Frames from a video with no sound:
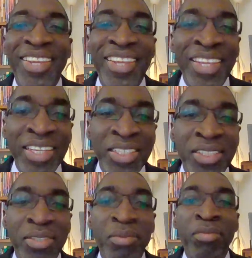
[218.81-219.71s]

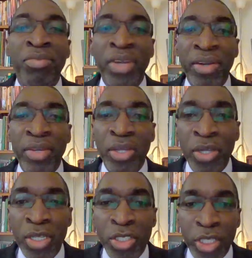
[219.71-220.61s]
is very
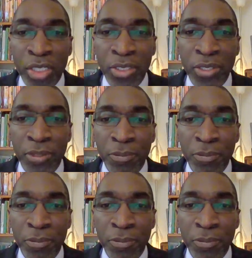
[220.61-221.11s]
urgent.